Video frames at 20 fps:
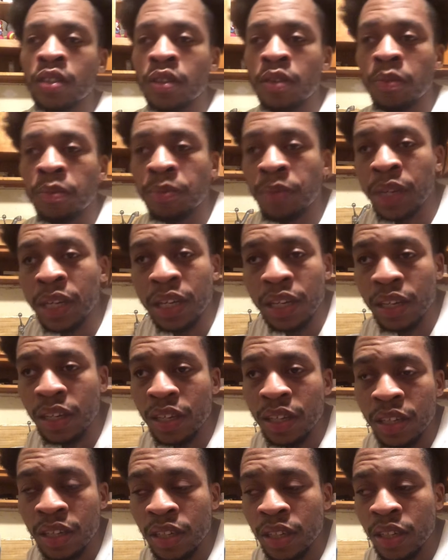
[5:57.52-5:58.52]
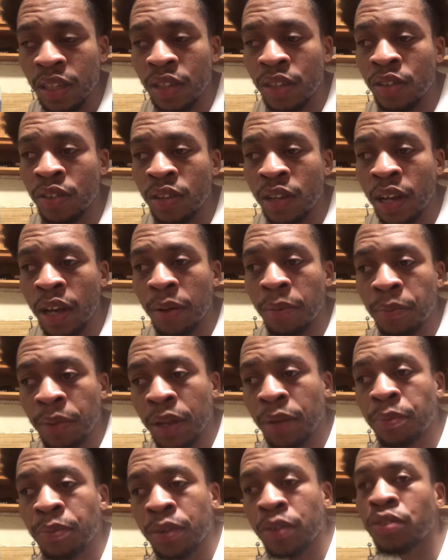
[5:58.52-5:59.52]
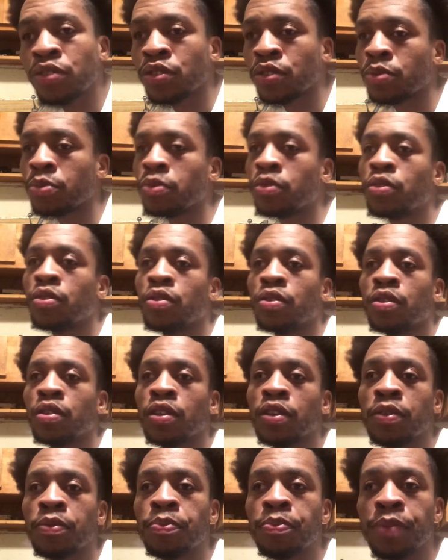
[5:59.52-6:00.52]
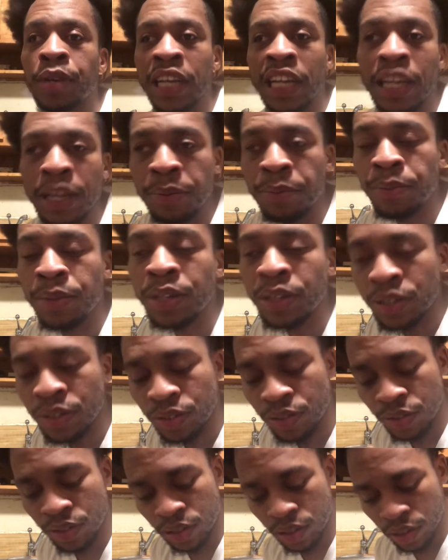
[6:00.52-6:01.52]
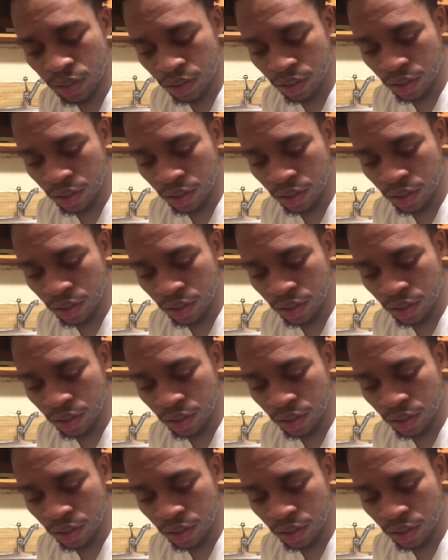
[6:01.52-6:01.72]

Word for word: meat. You're not Meek Mills no more. You Mickey Mills.